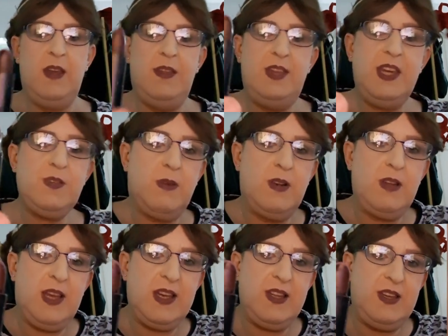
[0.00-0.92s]
This one
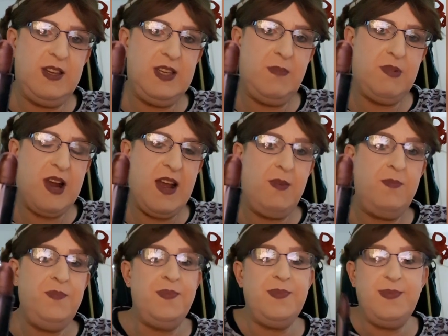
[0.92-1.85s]
looked like a dirty brown.
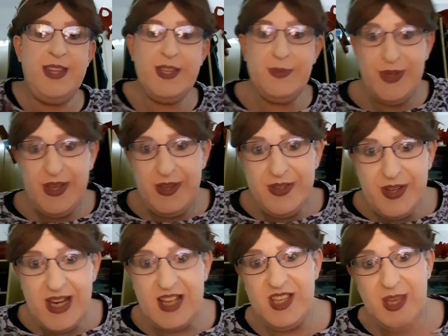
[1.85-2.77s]
This one goes
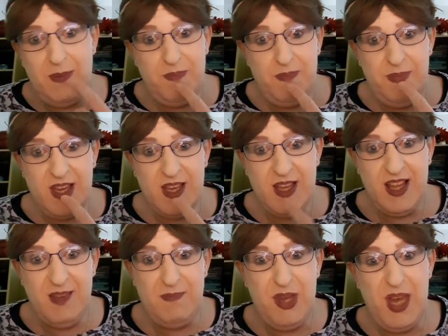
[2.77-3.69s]
on actually
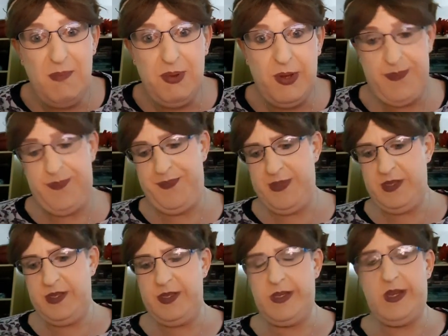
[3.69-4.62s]
like purple.
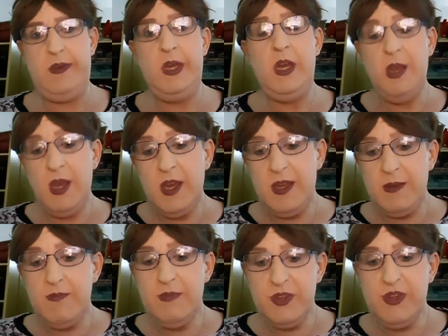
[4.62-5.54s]
So
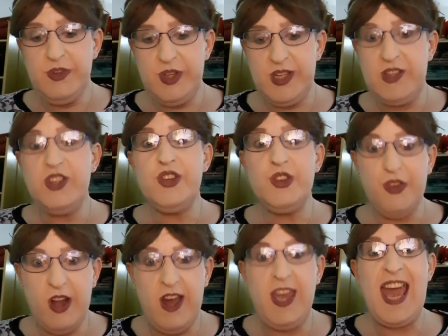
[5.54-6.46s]

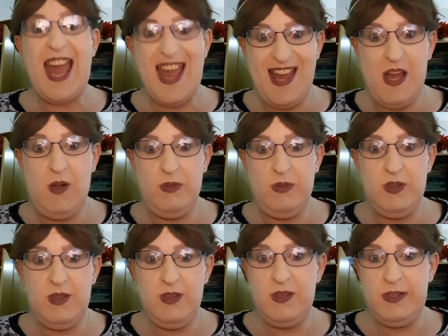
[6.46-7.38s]
try it
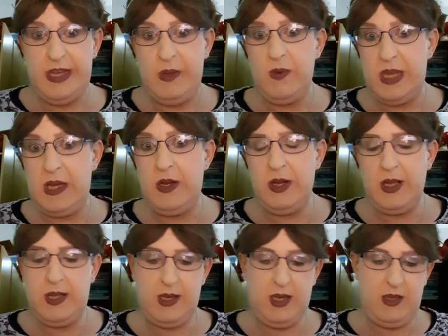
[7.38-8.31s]
out, see what they
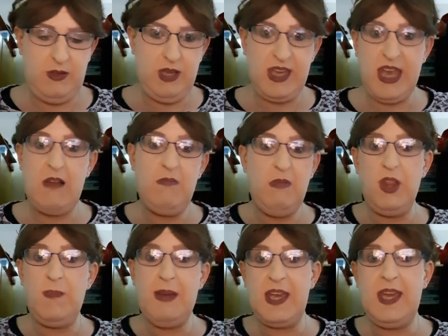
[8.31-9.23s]
look like. Again,
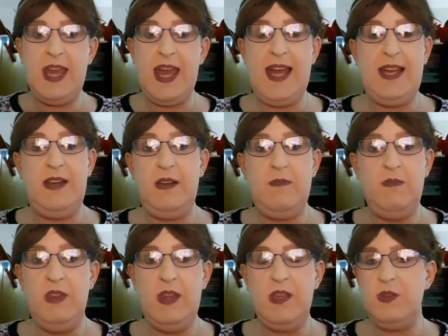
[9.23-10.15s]
on the back of your hand,
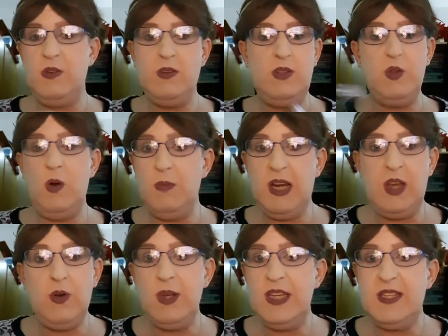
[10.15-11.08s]
there's
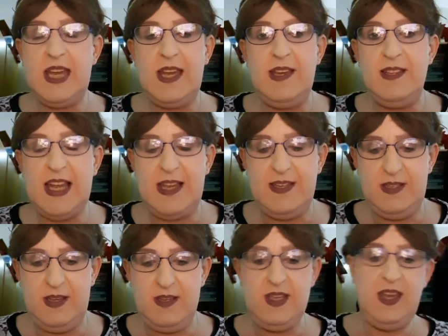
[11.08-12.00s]
normally always
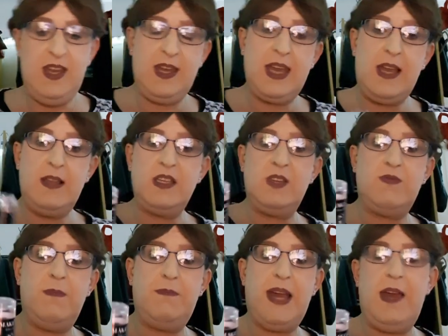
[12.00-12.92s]
testers. Again, this is
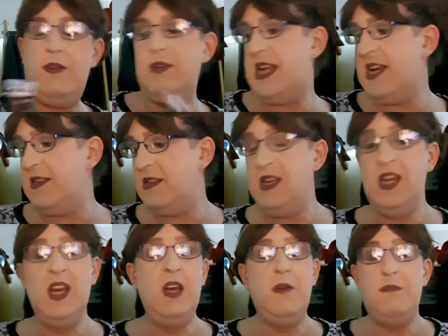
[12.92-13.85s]
from Poundland,
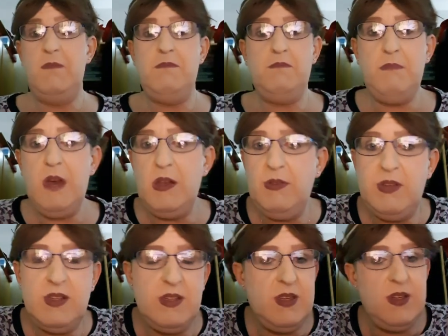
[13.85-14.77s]
but
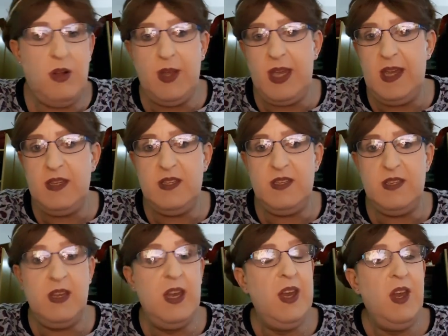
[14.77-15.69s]
most
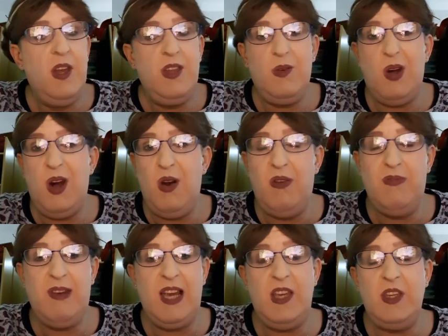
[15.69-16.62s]
stockists do a whole
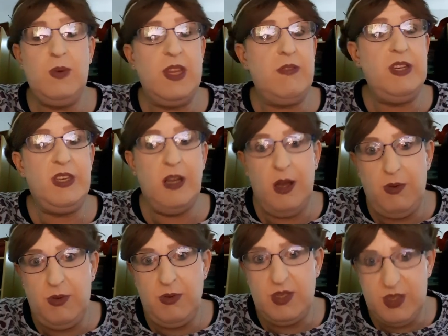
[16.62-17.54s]
range, whether it's your
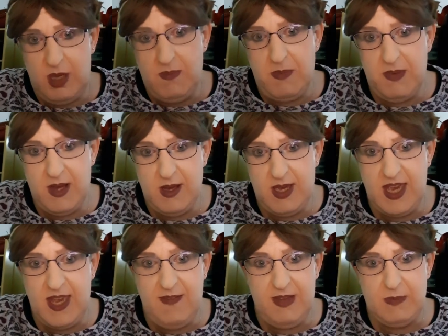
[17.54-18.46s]
local
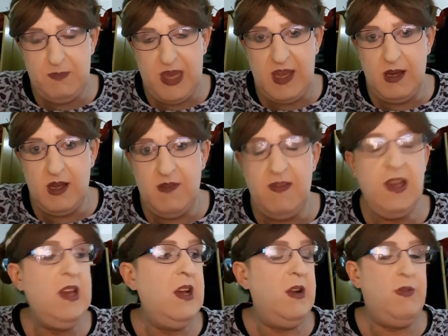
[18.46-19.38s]
supermarket, if it's big enough,
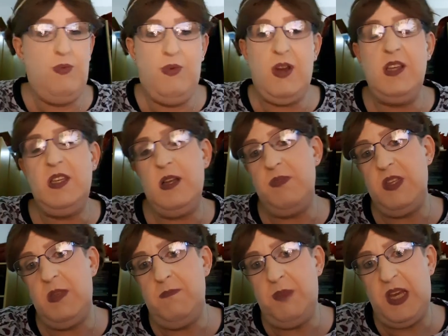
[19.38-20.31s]
right up to
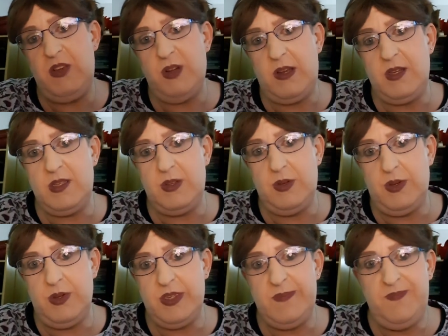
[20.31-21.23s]
the big
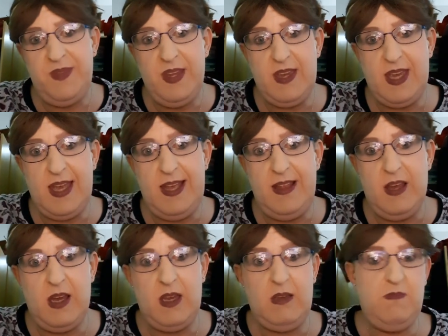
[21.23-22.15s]
drugstores. Okay,
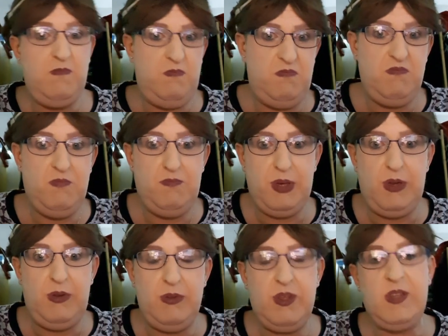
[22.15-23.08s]
like
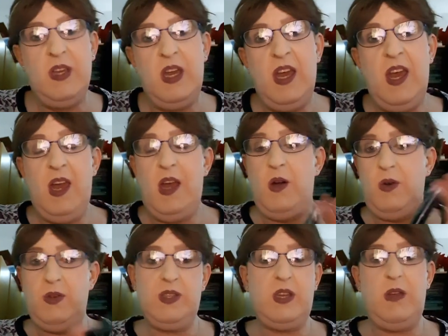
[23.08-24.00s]
Boots.
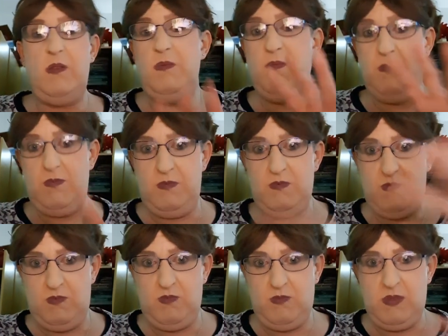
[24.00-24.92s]
Also,
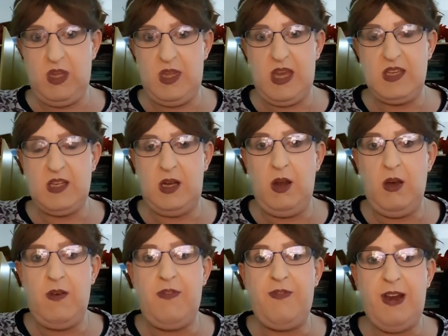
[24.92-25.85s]
there's a
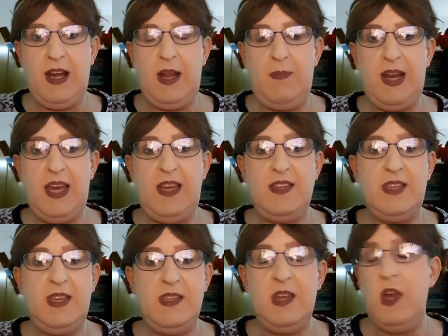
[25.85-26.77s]
lot of friendly
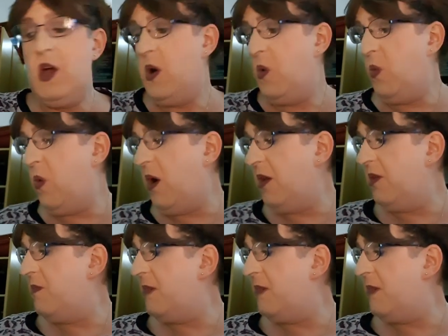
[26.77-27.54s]
places. One